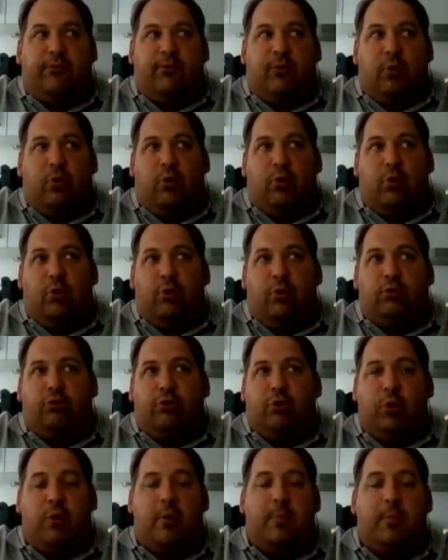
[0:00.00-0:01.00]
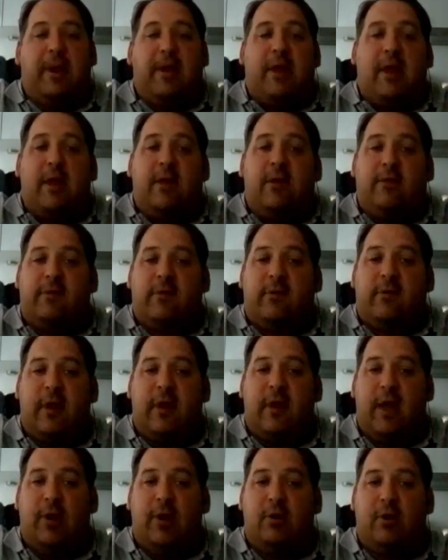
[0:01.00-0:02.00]
for 2 and a bit years
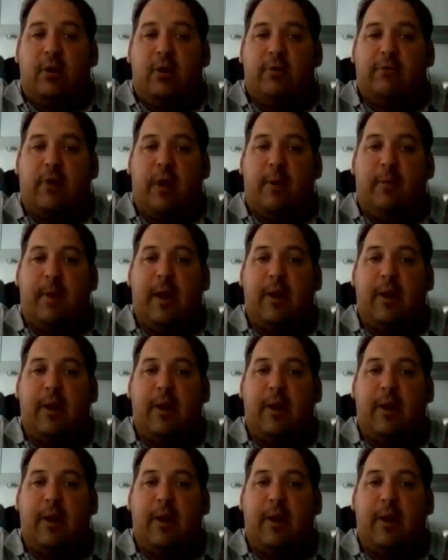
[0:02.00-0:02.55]
now. I've come